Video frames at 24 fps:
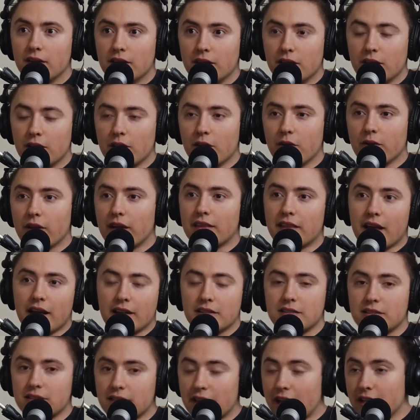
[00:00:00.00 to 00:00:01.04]
You know, like
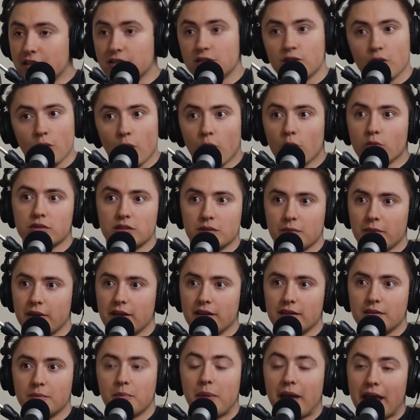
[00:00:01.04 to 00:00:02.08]
that's the
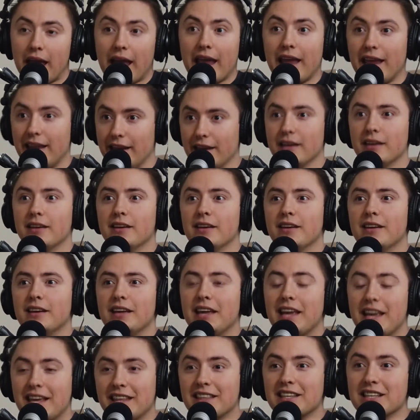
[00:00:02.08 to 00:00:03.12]
ultimate pain
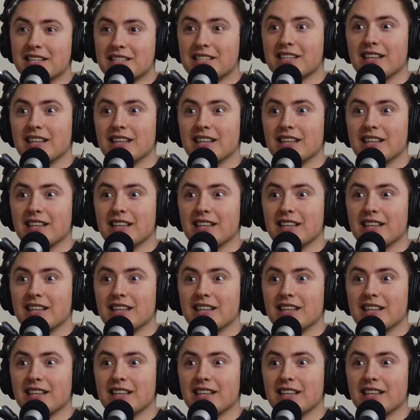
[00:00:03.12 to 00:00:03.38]
in this